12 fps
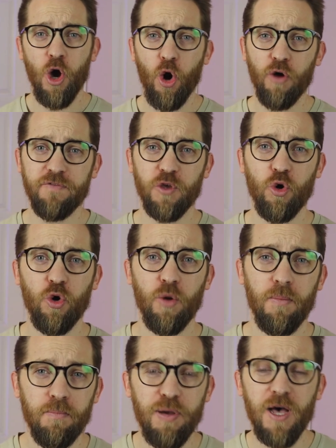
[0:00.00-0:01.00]
of
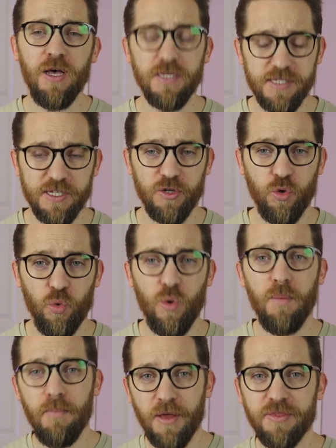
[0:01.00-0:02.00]
your personal
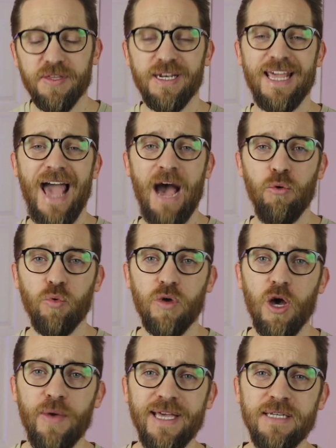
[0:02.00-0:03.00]
monthly
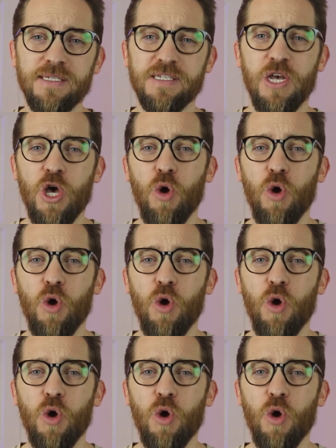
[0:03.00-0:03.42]
outgoings,